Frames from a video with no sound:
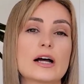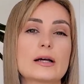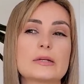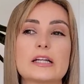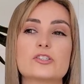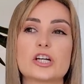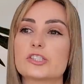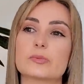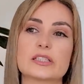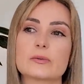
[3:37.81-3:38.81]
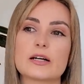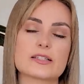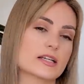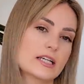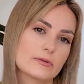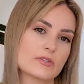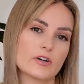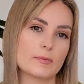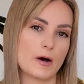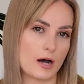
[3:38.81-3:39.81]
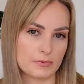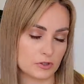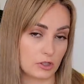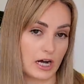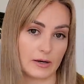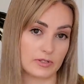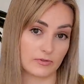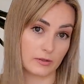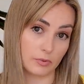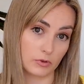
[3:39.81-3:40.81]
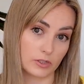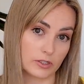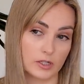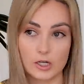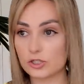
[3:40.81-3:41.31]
And I mean, he genuinely was. Like, he was very popular, I was very bullied.